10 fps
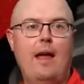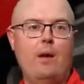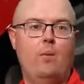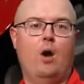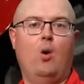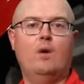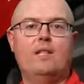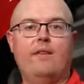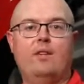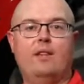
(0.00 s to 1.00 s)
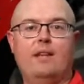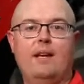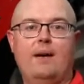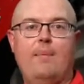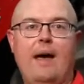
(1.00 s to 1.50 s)
and we always have to
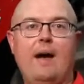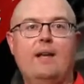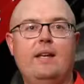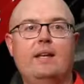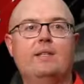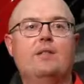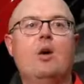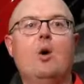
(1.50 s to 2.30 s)
think about, is